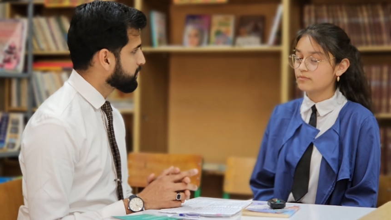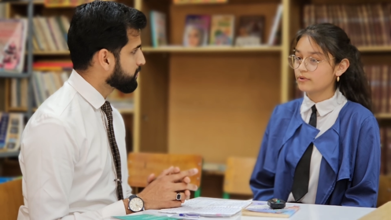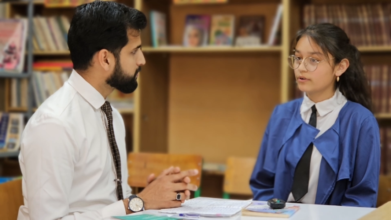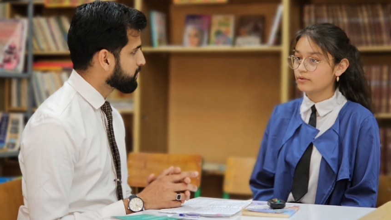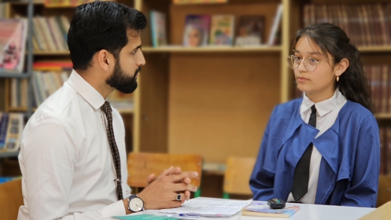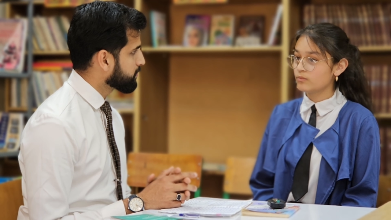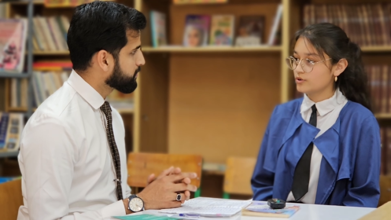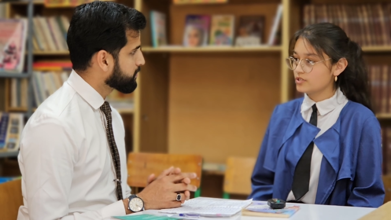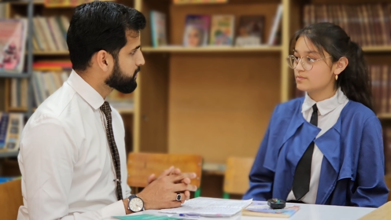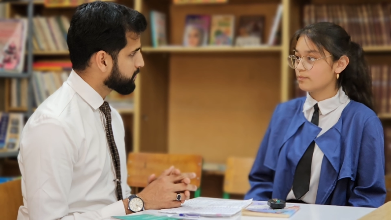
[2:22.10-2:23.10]
Speaker 1: more,
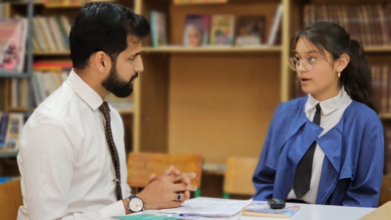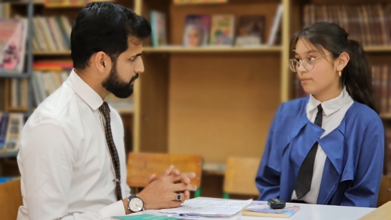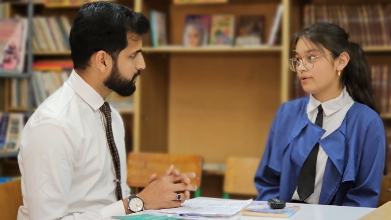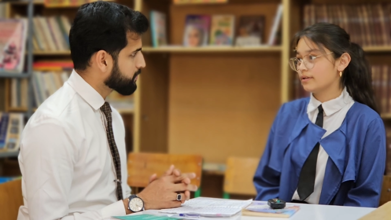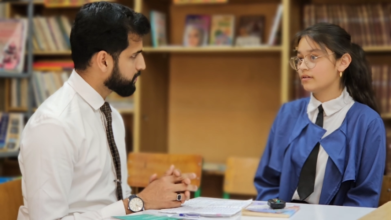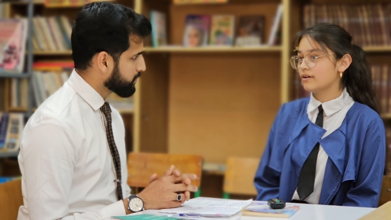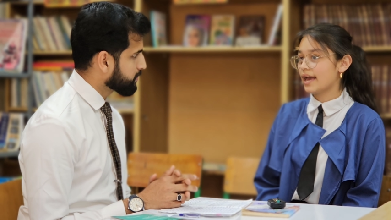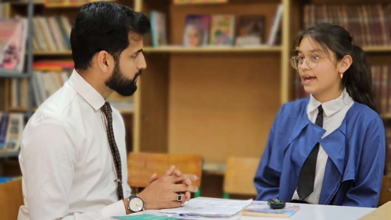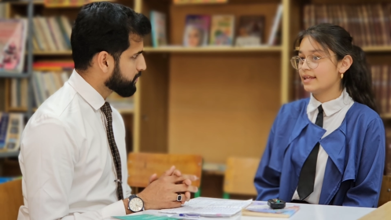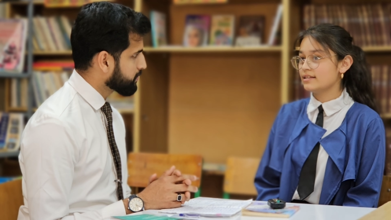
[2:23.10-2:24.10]
most popular
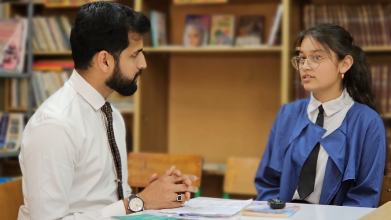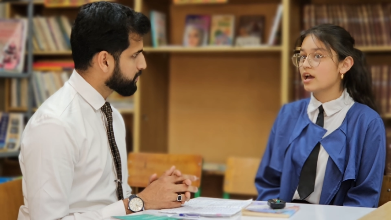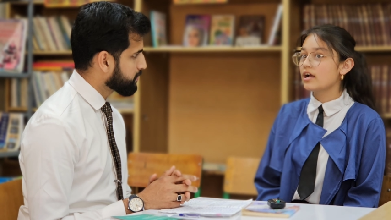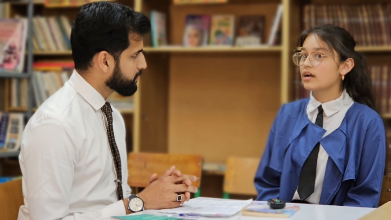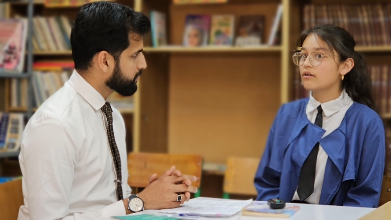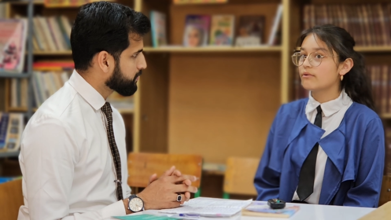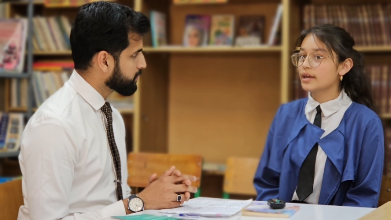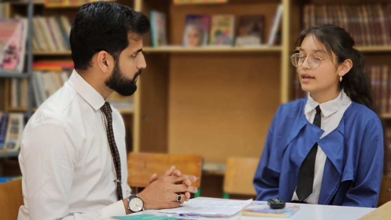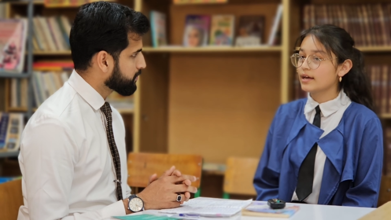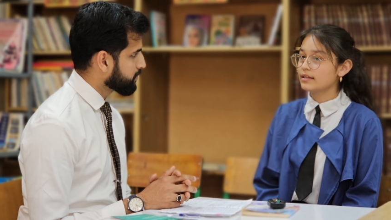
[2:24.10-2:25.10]
and
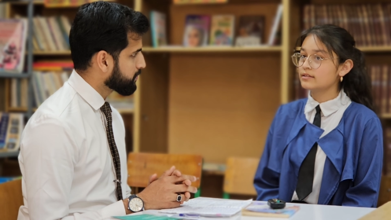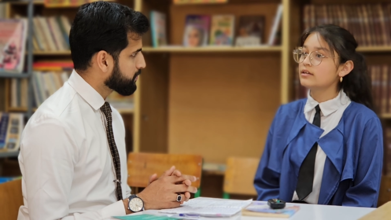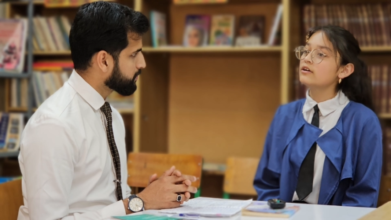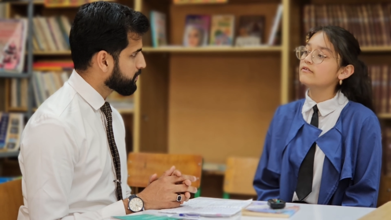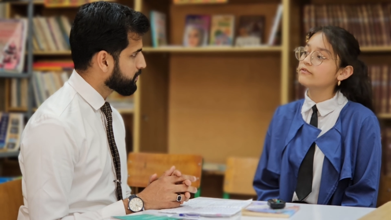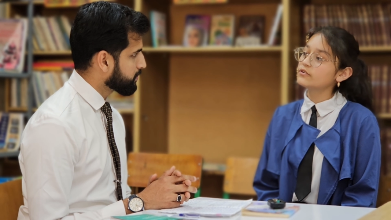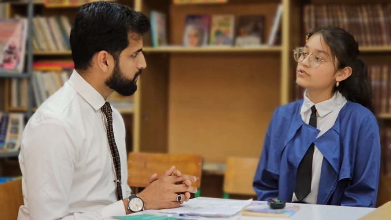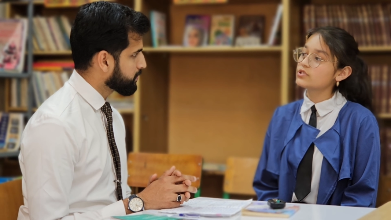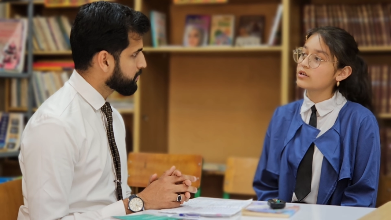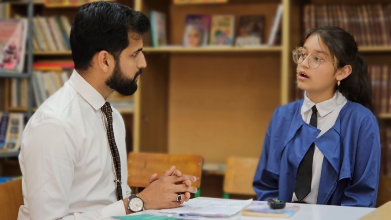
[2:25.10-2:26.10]
Korean
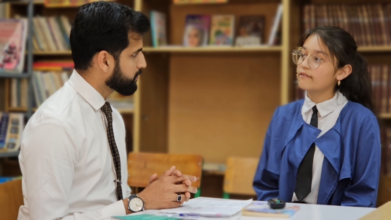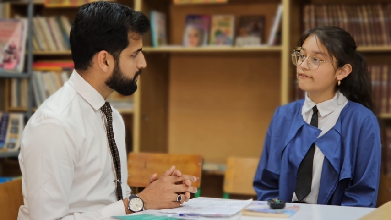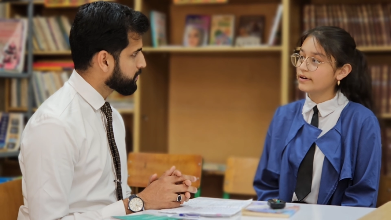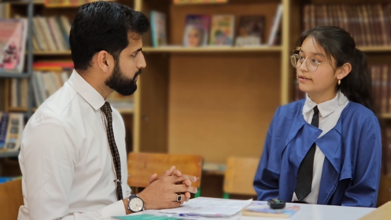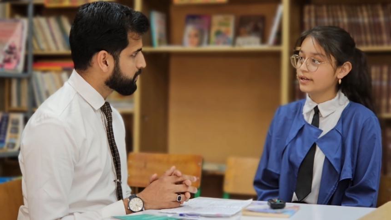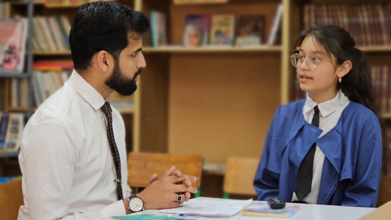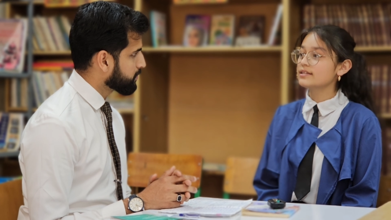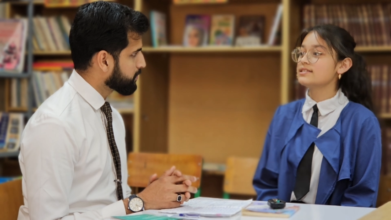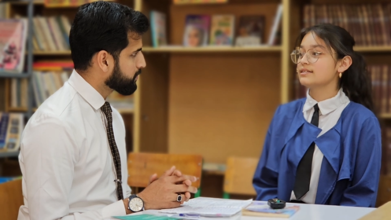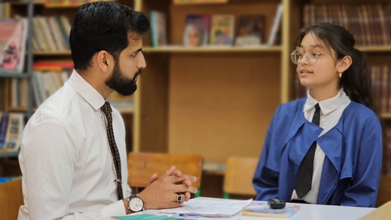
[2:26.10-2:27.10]
foods are
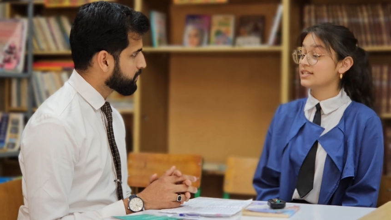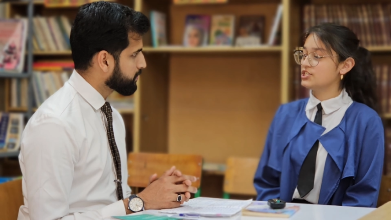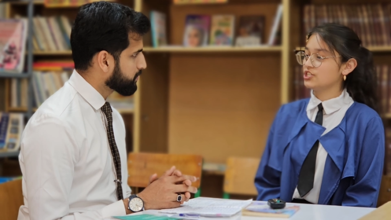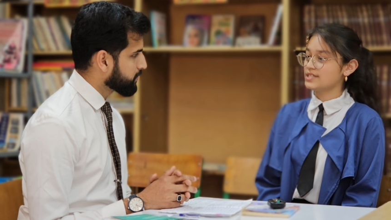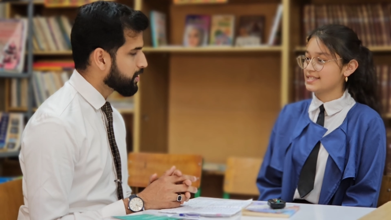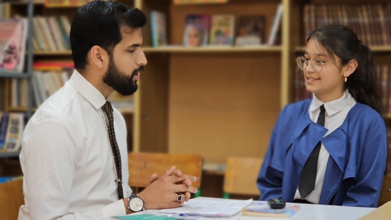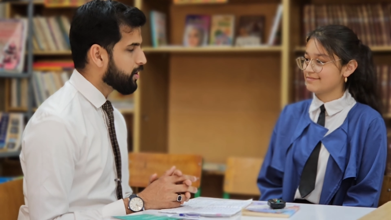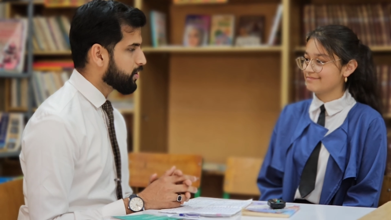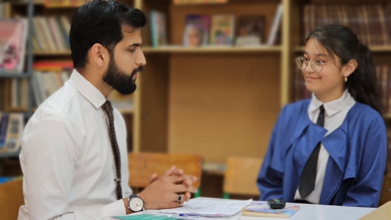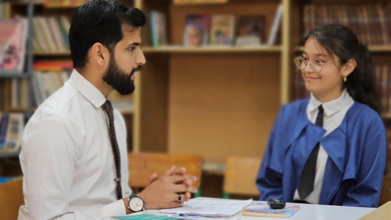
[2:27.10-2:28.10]
very delicious.
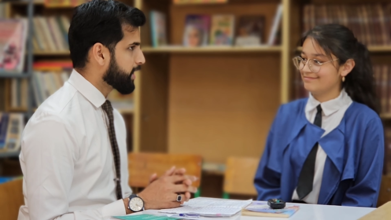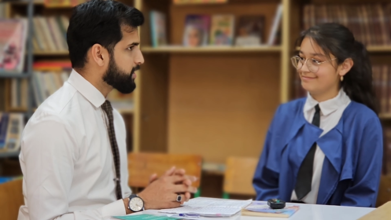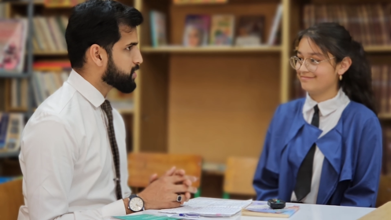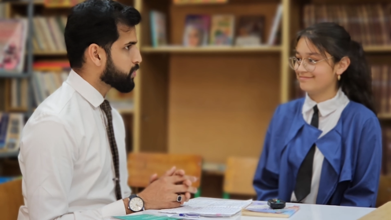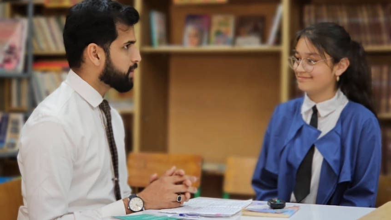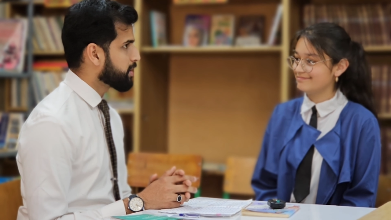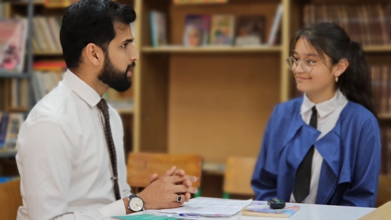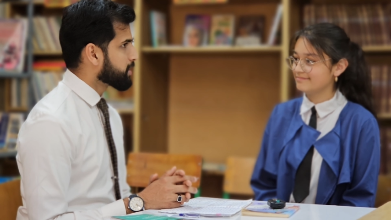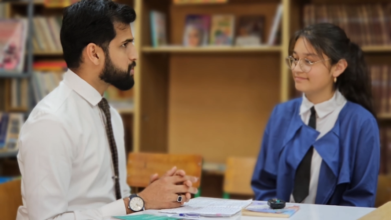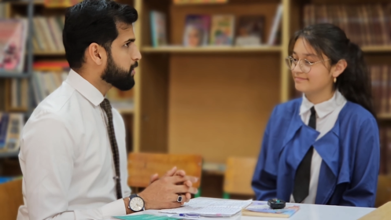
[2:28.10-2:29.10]
Speaker 2: Oh, nice one.
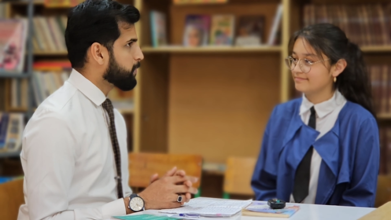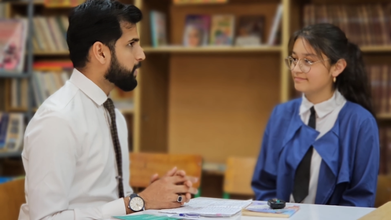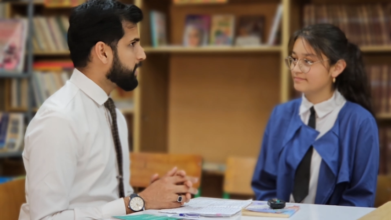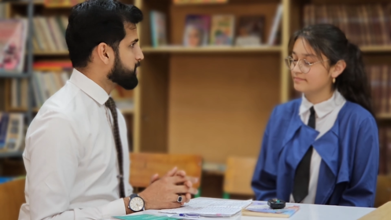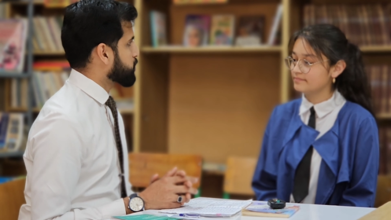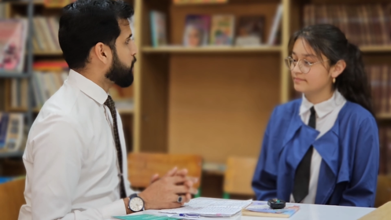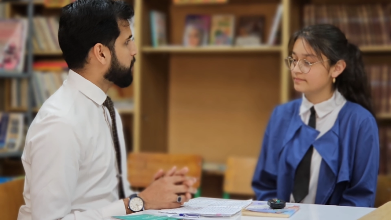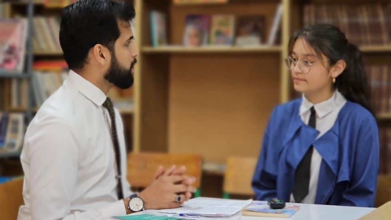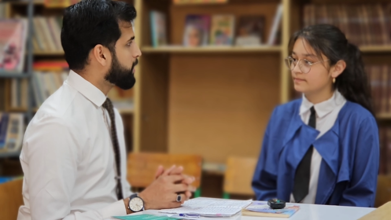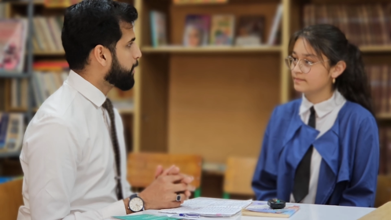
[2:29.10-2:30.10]
So let's
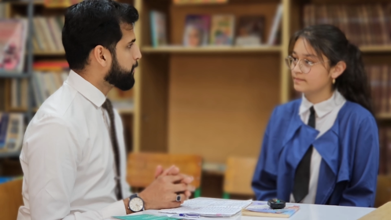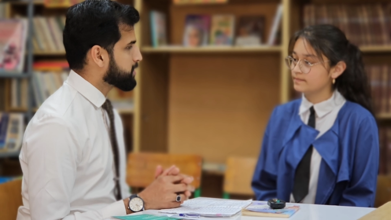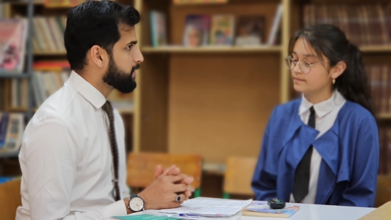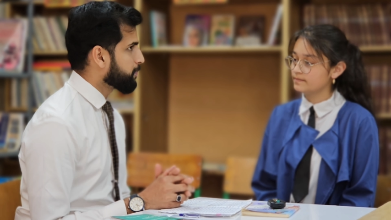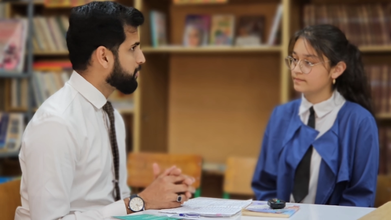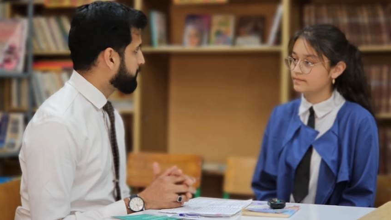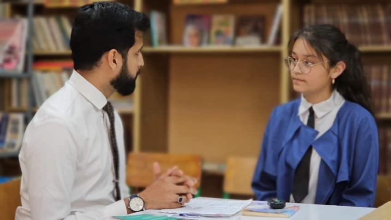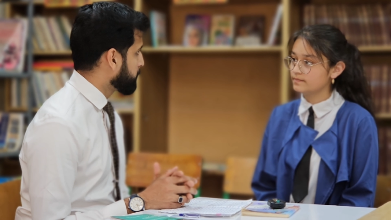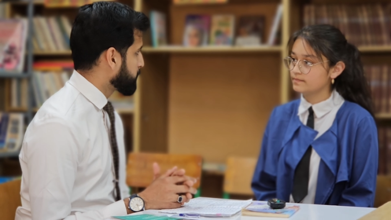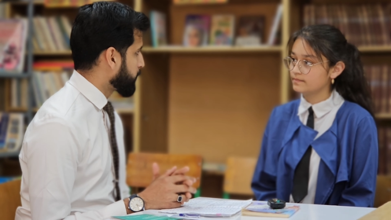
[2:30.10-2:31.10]
talk about
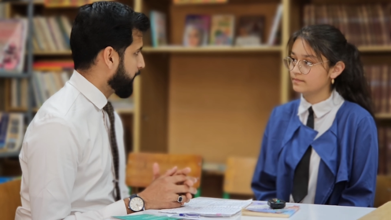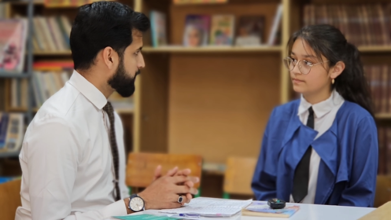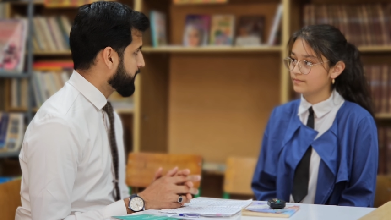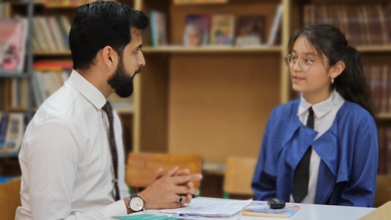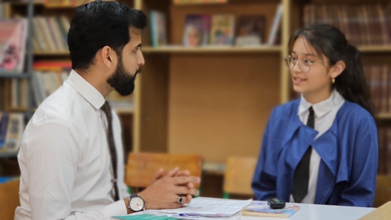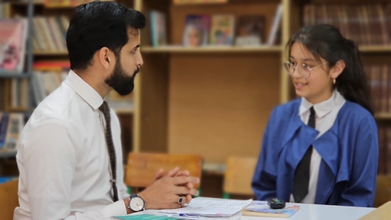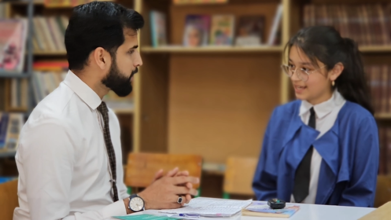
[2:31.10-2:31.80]
foods right now.